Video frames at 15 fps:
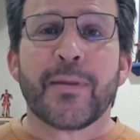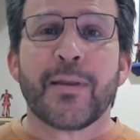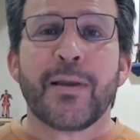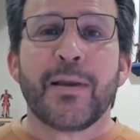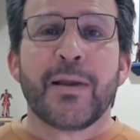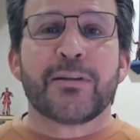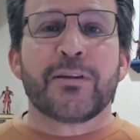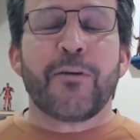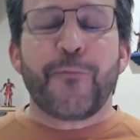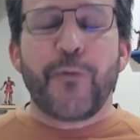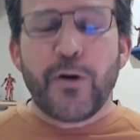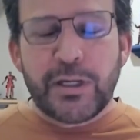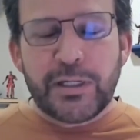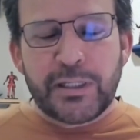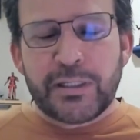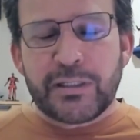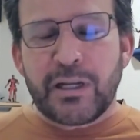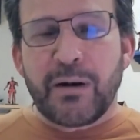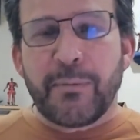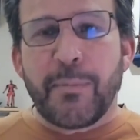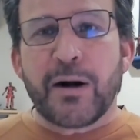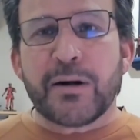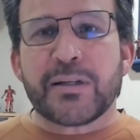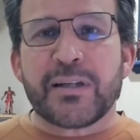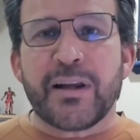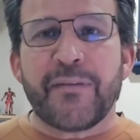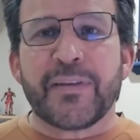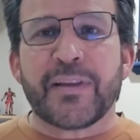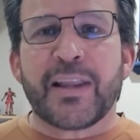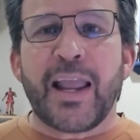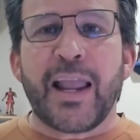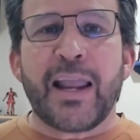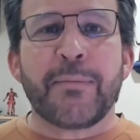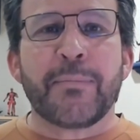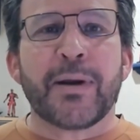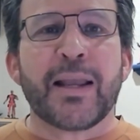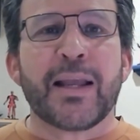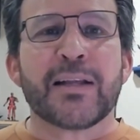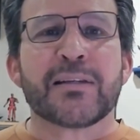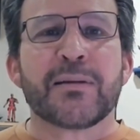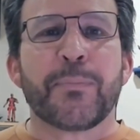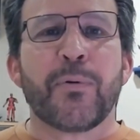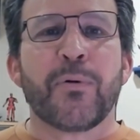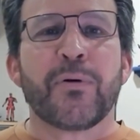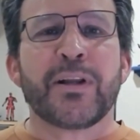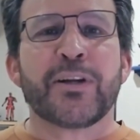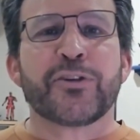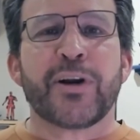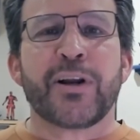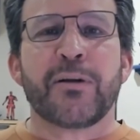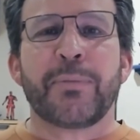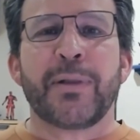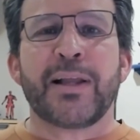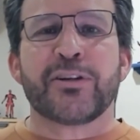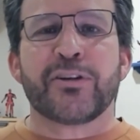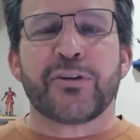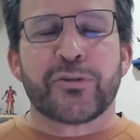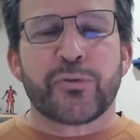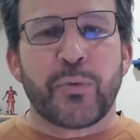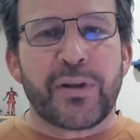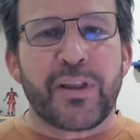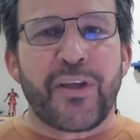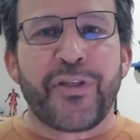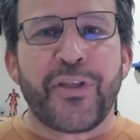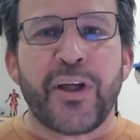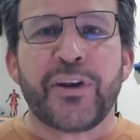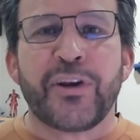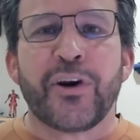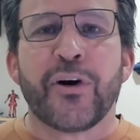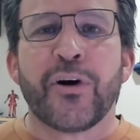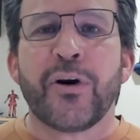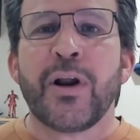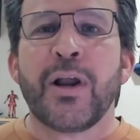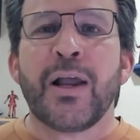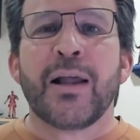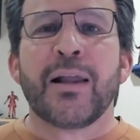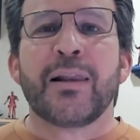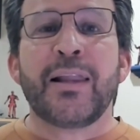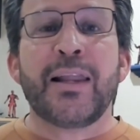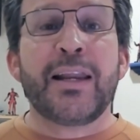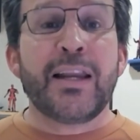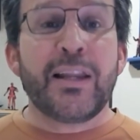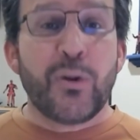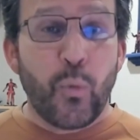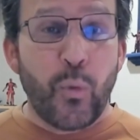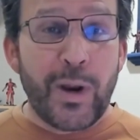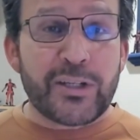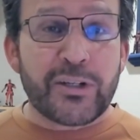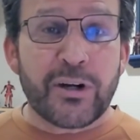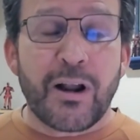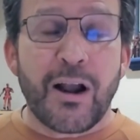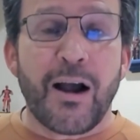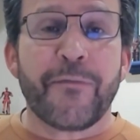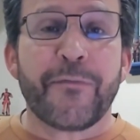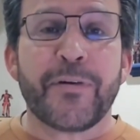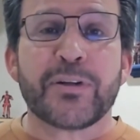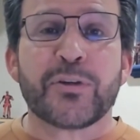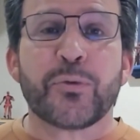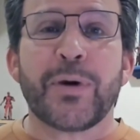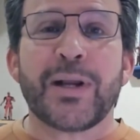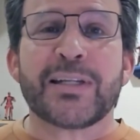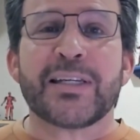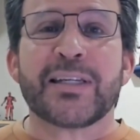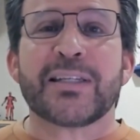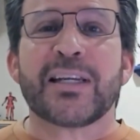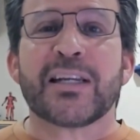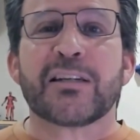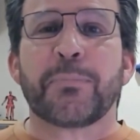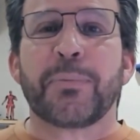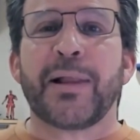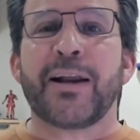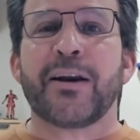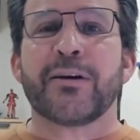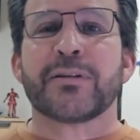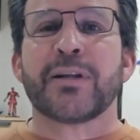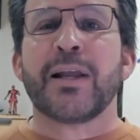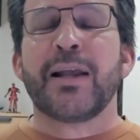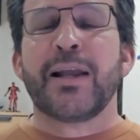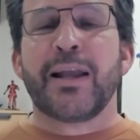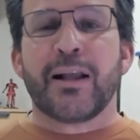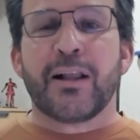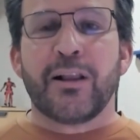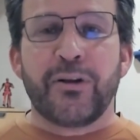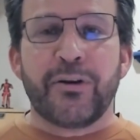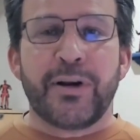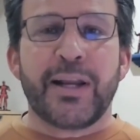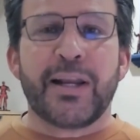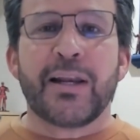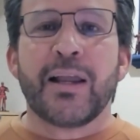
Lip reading: So it focuses on the March 7th game against the Portland Trail Blazers, where the Thunder, leading the Western Conference, rested 6 players, including